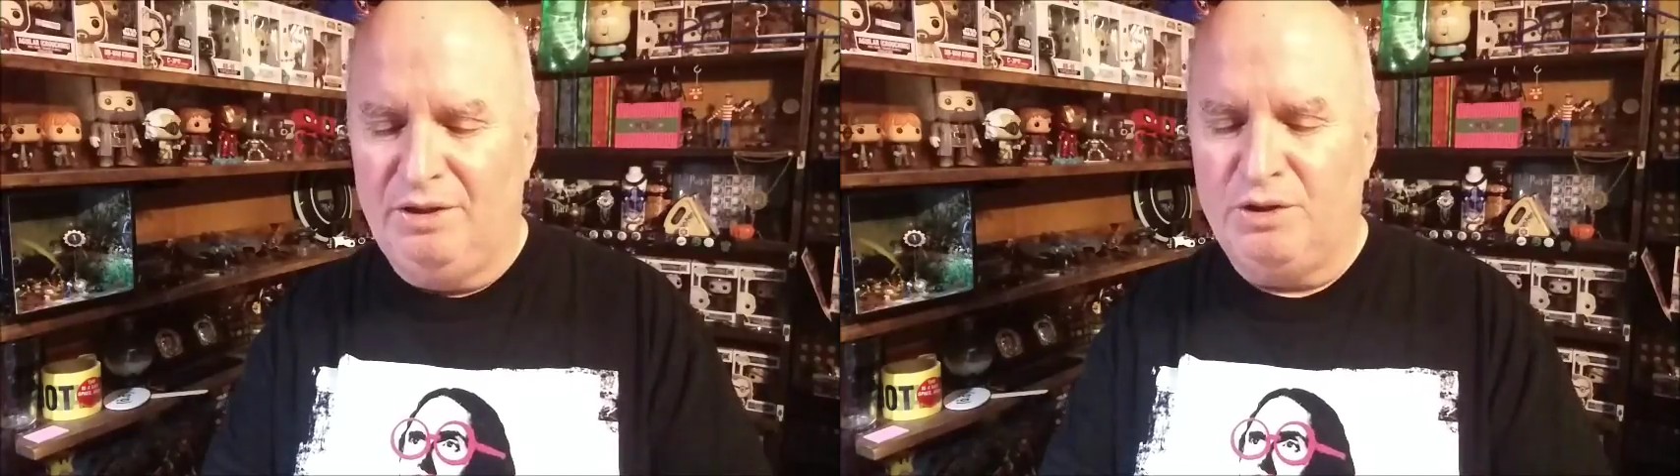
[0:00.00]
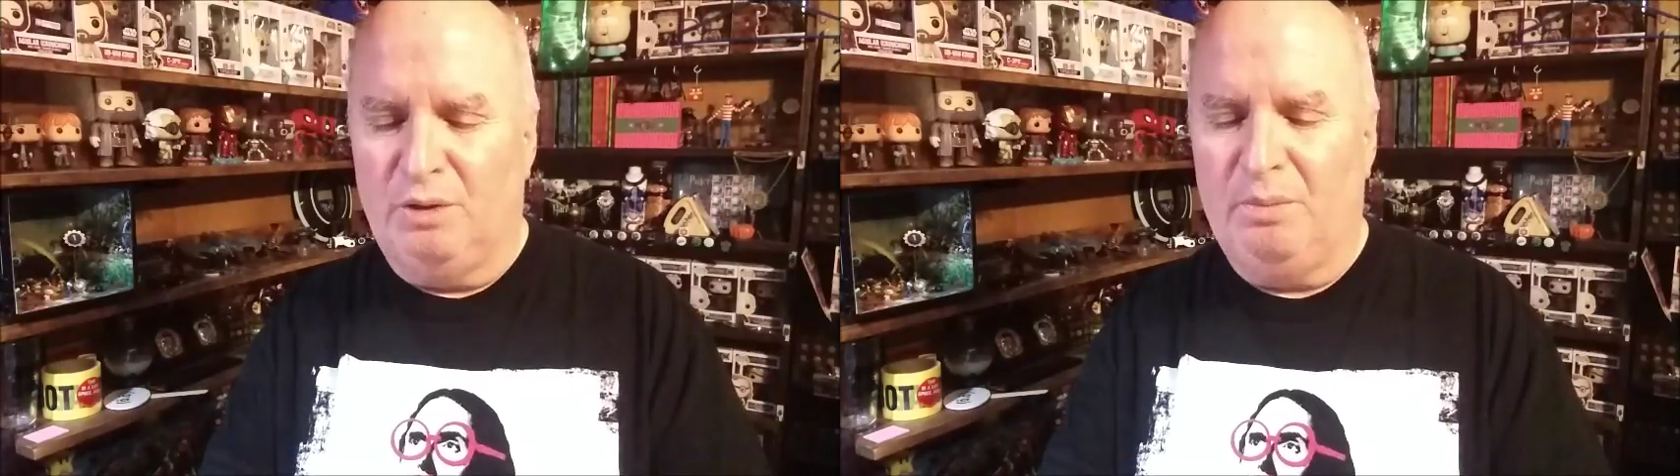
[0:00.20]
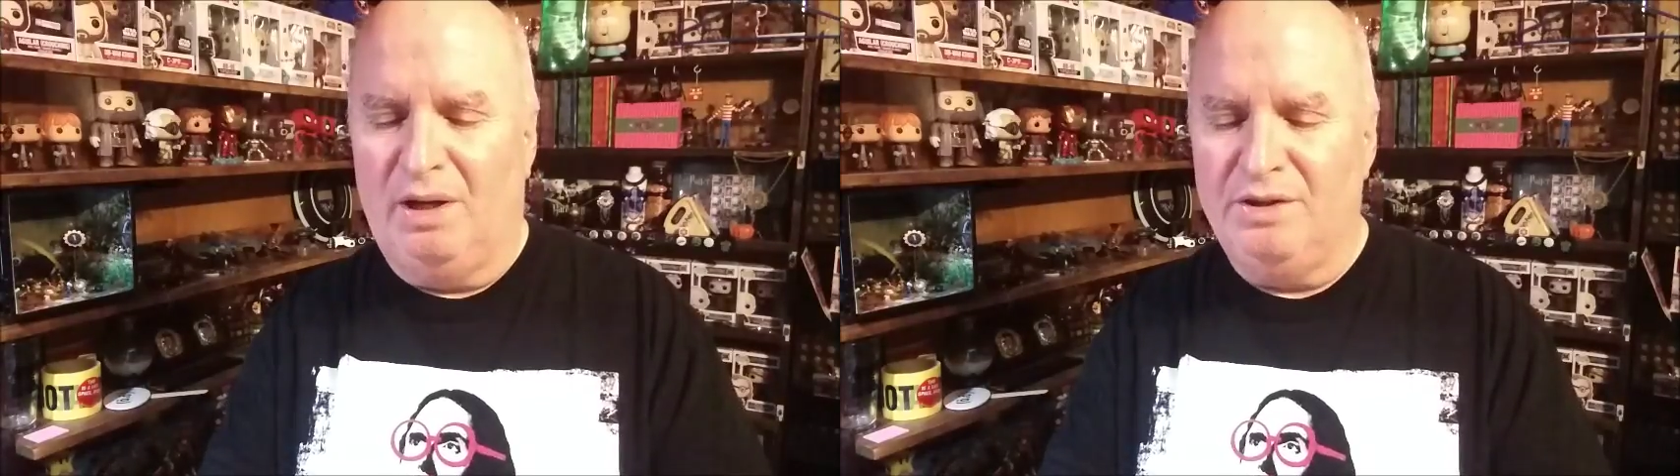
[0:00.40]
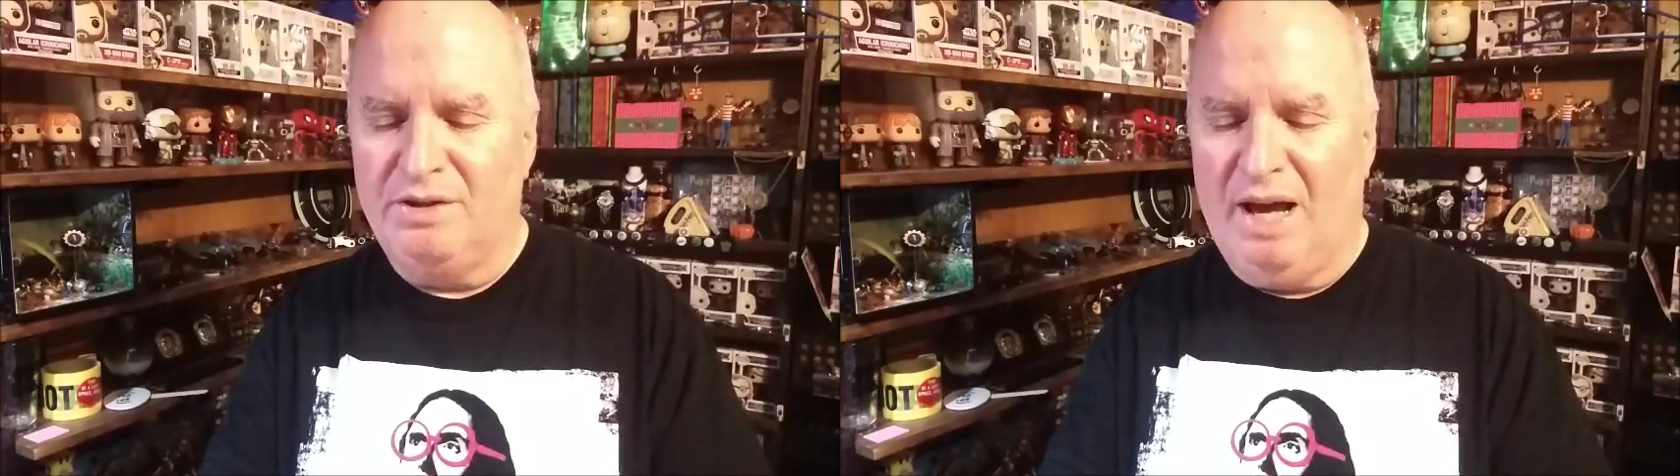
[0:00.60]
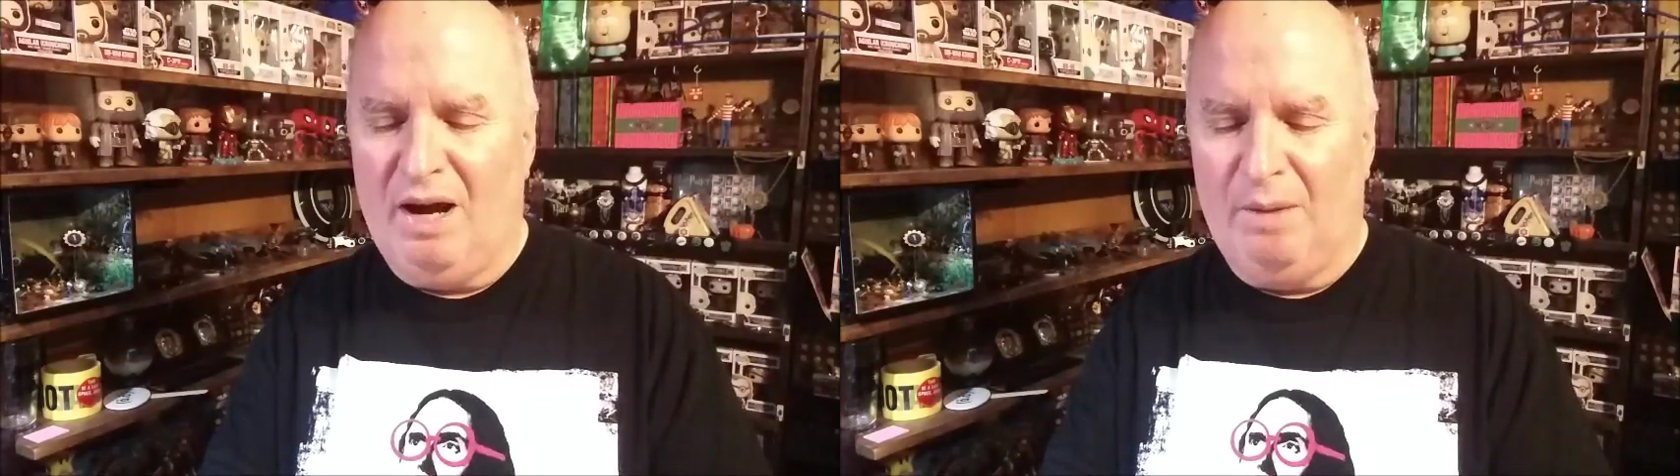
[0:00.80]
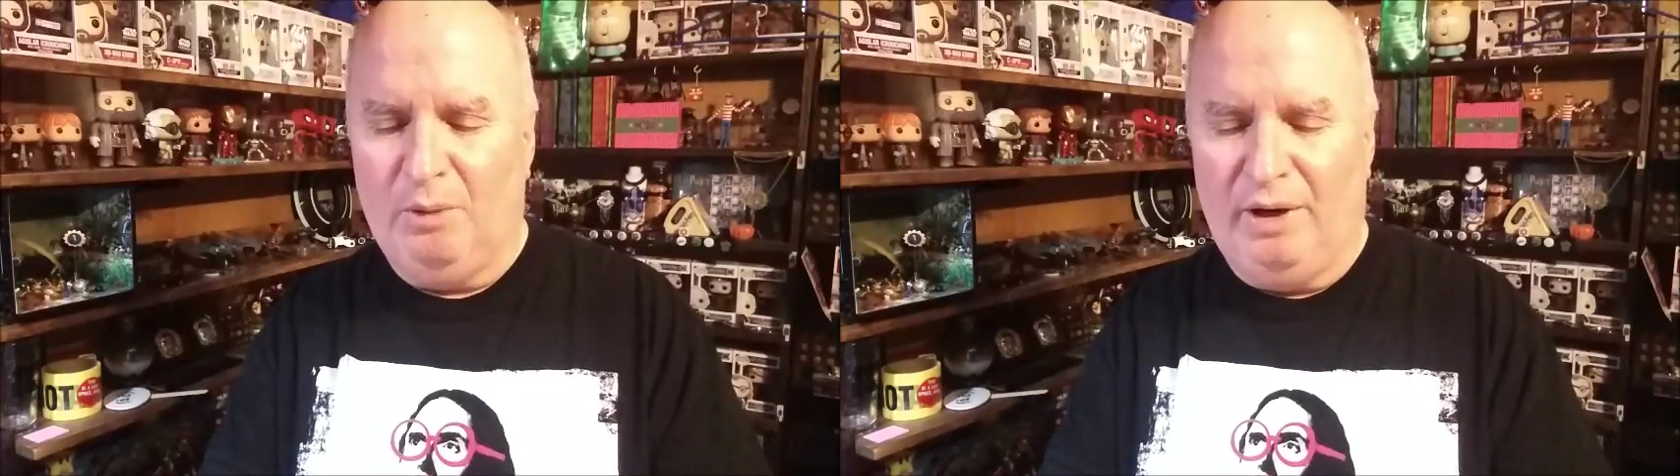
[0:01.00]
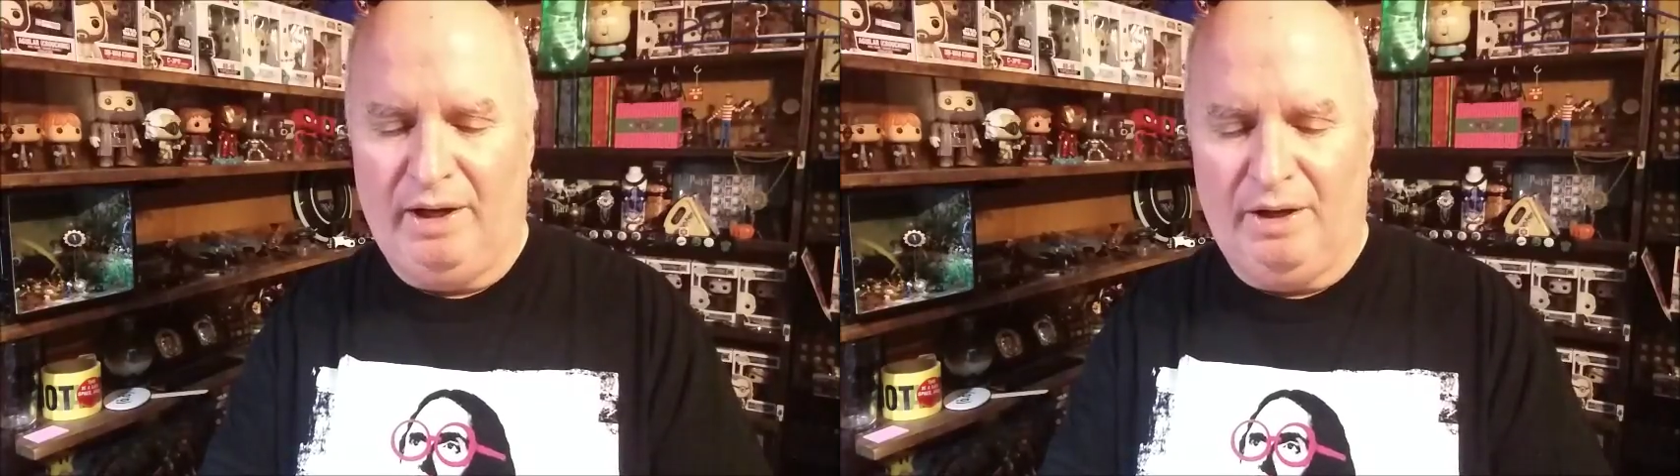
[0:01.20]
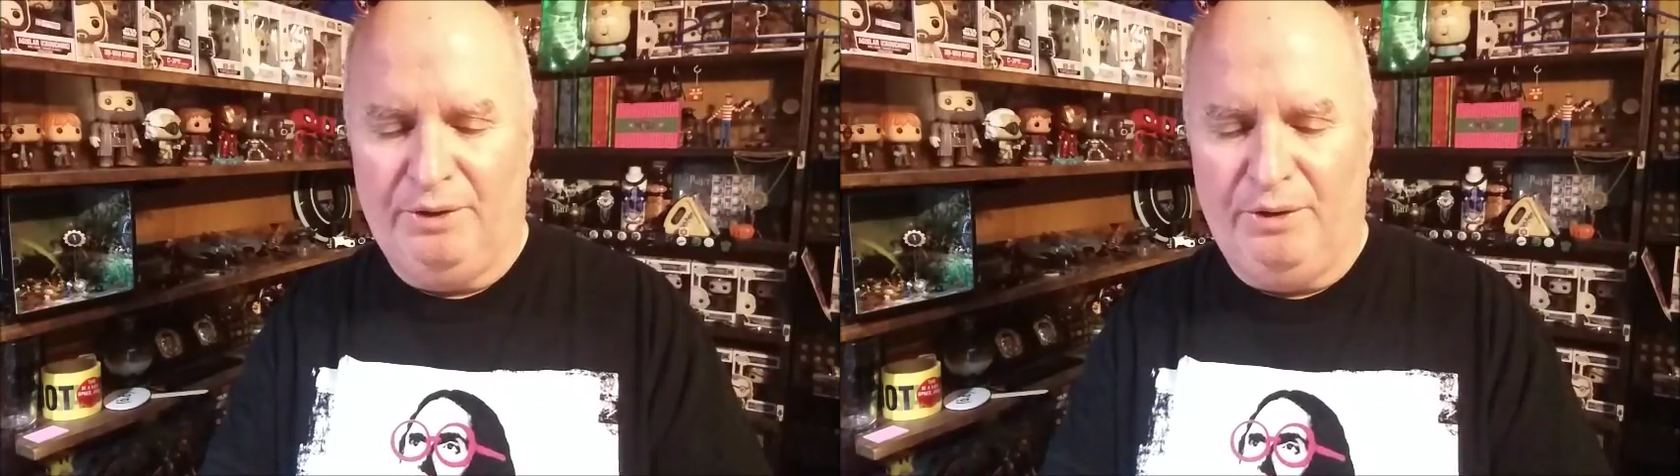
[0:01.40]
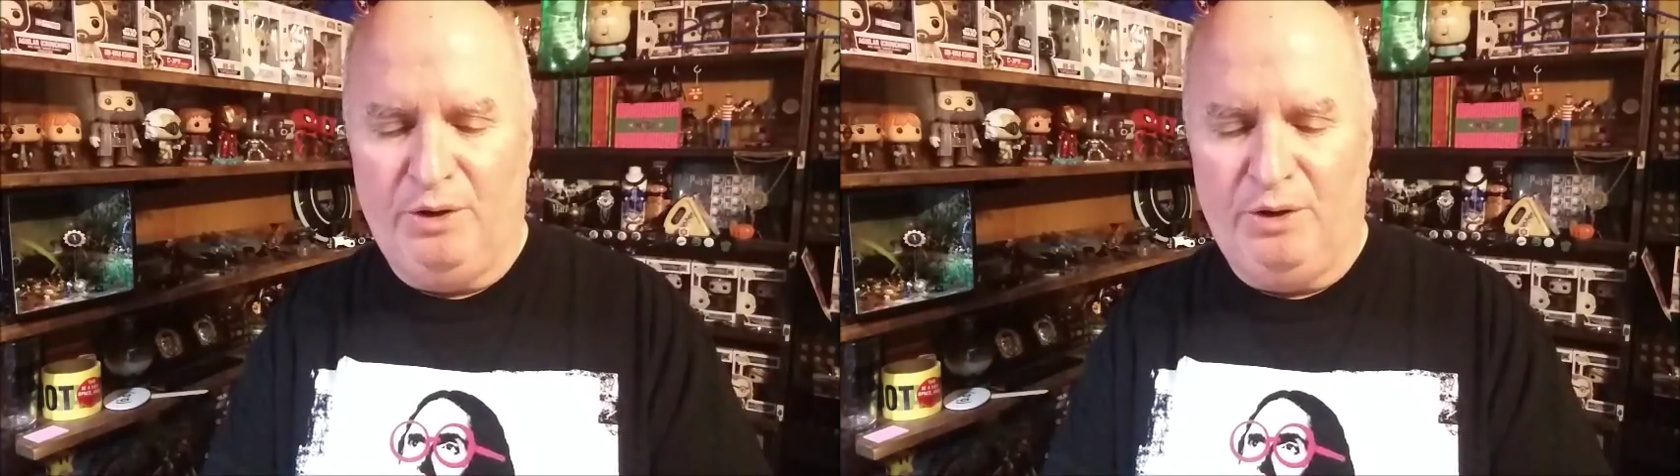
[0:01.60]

Shirt Punch is now operating under